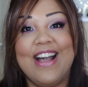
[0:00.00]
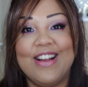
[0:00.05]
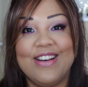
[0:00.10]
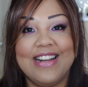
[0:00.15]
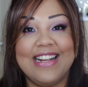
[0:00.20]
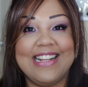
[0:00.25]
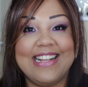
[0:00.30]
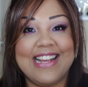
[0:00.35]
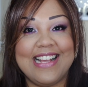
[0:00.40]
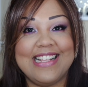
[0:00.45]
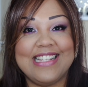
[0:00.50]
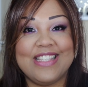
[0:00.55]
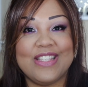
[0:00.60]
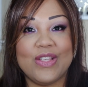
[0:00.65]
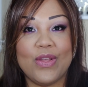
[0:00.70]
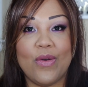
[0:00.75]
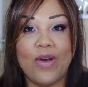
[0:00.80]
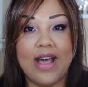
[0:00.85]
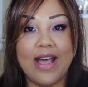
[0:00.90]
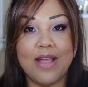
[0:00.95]
All right, guys.
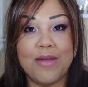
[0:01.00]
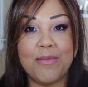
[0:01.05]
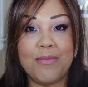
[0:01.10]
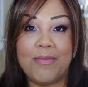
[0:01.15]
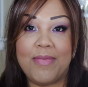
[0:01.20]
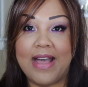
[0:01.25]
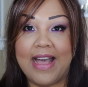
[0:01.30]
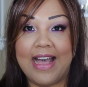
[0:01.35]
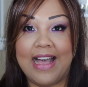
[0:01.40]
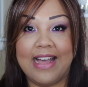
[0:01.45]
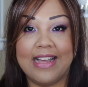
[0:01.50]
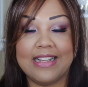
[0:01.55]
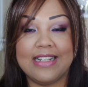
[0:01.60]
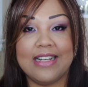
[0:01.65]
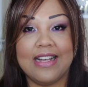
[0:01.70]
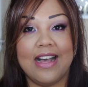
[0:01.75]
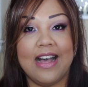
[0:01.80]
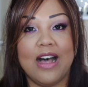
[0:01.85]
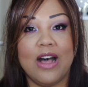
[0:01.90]
So I'm back.